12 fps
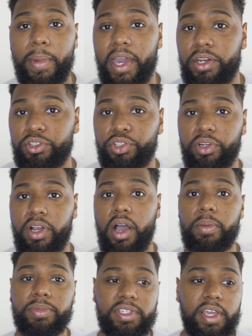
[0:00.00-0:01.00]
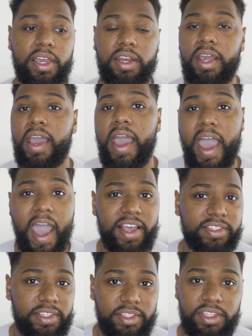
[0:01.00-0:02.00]
manager comes in,
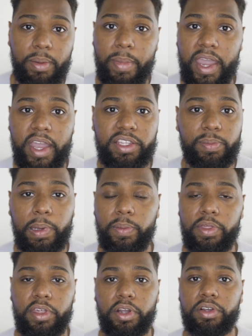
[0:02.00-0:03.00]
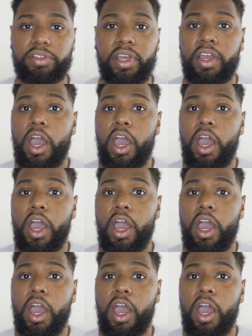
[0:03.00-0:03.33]
has these demands, maybe there's